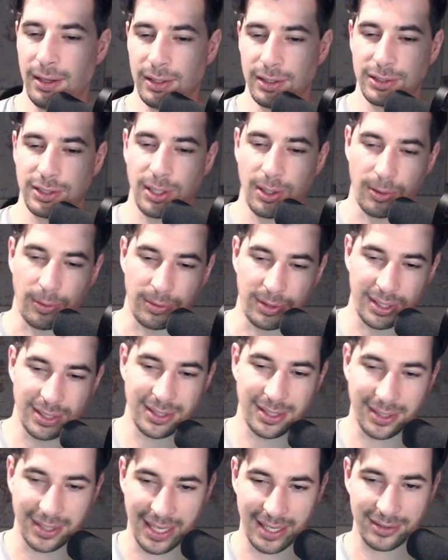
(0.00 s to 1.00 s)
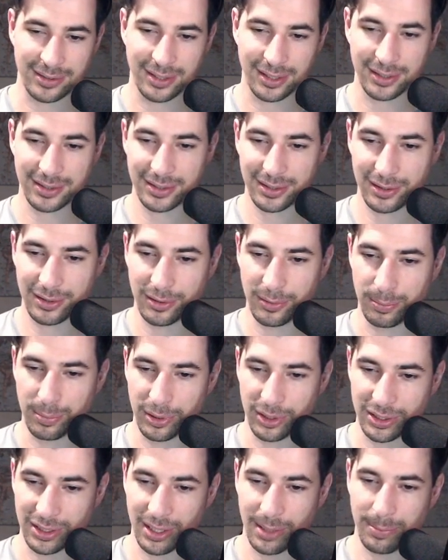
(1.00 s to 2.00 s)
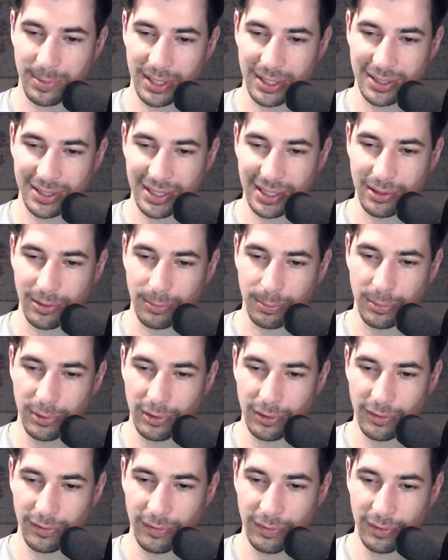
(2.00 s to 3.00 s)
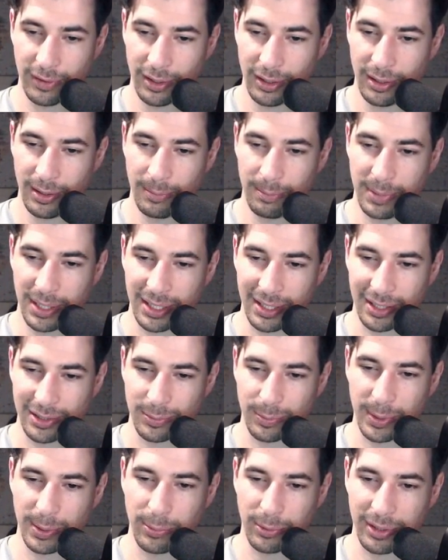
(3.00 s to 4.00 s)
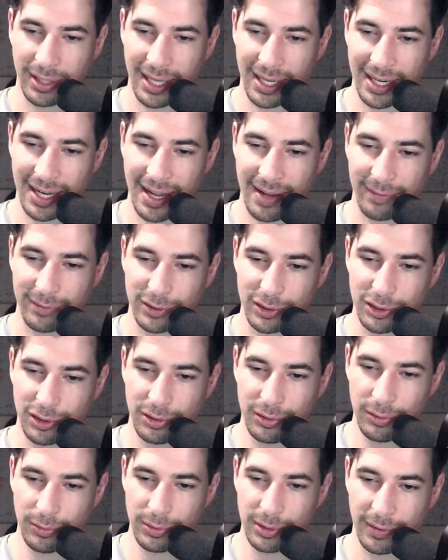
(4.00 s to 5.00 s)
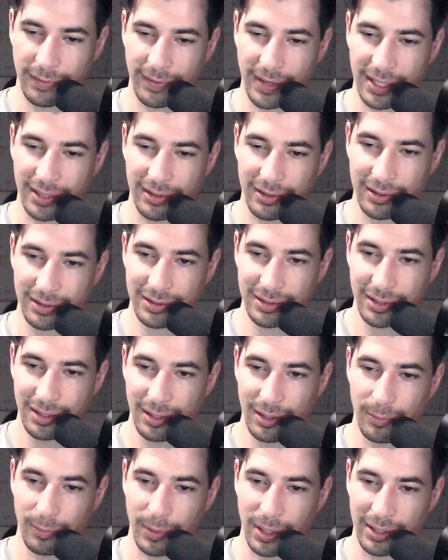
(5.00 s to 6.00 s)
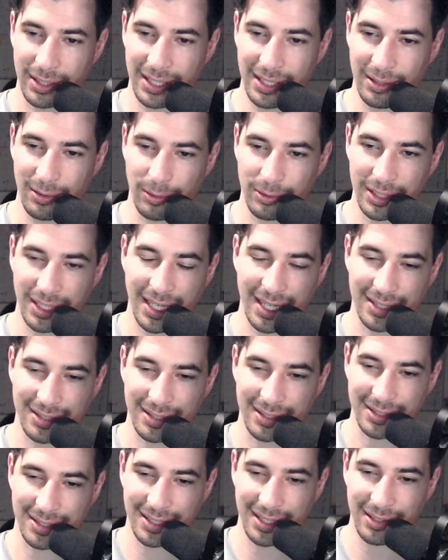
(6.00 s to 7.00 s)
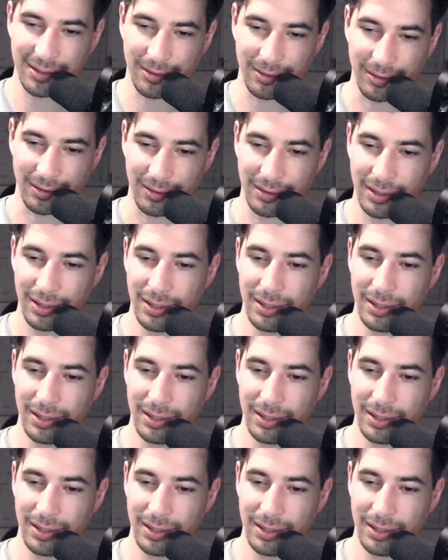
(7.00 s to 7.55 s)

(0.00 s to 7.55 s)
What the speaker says: So this allows us to push up in a single move because we will then have two defenders while he only has a single.